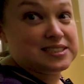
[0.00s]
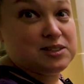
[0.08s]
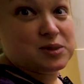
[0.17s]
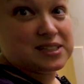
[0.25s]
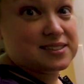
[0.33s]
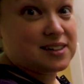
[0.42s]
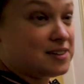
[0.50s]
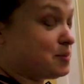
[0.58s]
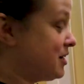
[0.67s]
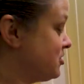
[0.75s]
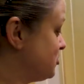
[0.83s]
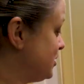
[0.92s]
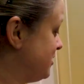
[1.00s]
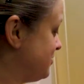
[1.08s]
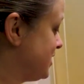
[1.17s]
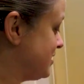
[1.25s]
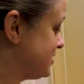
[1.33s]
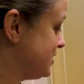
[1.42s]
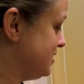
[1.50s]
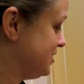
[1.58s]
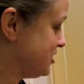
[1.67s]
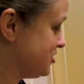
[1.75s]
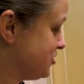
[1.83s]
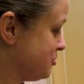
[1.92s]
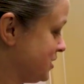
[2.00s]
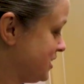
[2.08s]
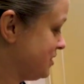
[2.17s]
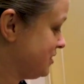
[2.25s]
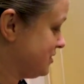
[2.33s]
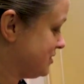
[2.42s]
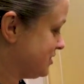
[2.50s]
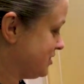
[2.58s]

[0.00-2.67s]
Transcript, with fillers: see what it's all about. We have not seen this room yet,